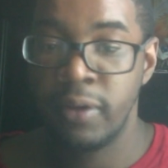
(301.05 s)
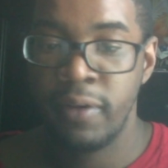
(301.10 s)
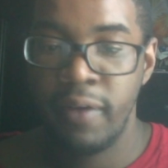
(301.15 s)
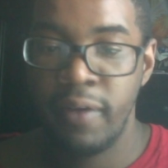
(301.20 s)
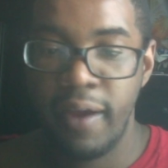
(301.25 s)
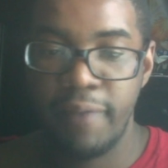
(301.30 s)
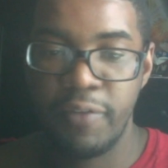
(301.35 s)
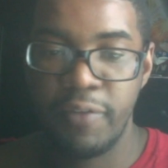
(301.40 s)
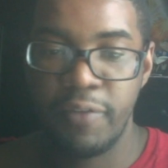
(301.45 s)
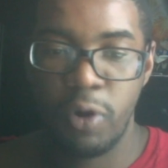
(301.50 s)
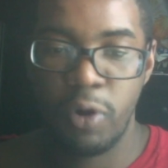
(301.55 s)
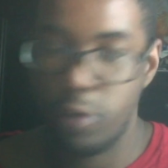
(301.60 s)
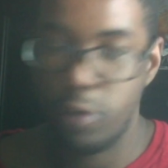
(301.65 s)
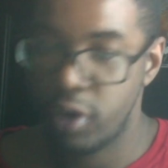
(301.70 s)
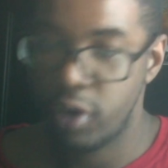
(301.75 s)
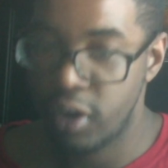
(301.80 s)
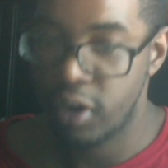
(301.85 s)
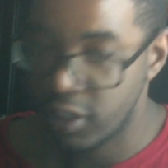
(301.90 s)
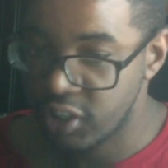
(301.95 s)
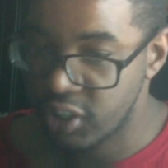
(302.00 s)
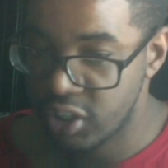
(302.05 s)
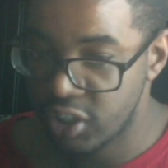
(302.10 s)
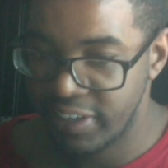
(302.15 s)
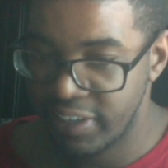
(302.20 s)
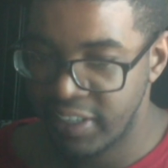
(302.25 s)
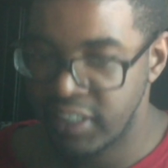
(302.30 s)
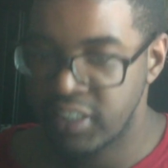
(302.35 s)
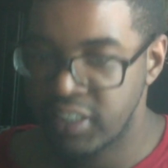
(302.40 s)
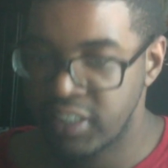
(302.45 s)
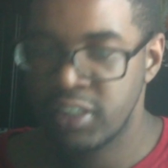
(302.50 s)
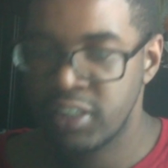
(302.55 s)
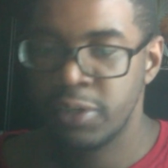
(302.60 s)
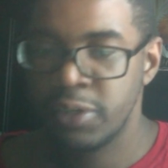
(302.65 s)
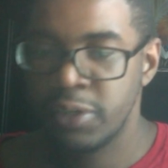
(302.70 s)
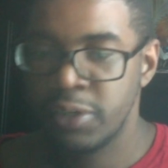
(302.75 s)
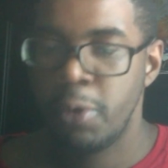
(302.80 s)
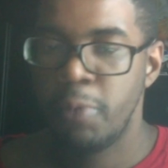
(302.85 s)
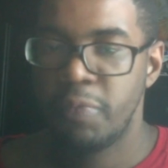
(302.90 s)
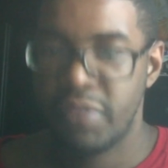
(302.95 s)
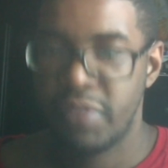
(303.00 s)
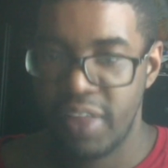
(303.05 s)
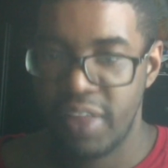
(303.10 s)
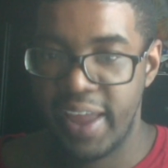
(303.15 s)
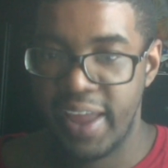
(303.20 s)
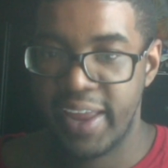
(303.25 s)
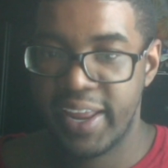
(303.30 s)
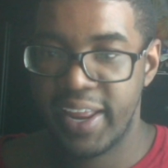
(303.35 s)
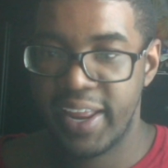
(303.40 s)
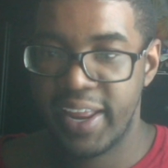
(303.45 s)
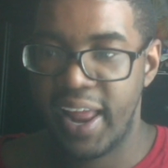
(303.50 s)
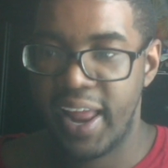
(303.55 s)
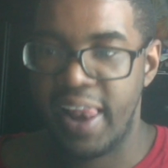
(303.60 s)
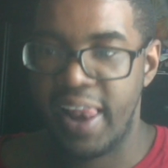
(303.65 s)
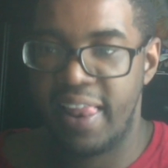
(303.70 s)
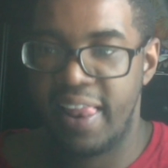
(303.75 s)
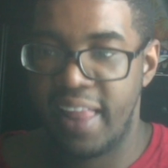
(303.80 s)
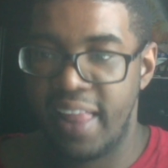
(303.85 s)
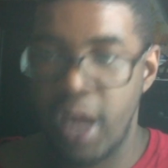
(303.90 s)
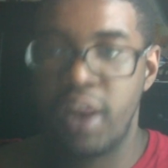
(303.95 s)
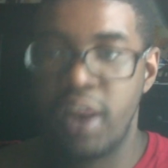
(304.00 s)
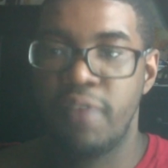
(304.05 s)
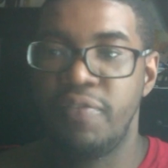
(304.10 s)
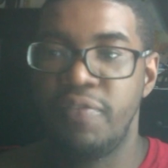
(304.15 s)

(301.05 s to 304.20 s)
in their own countries. Like, a lot of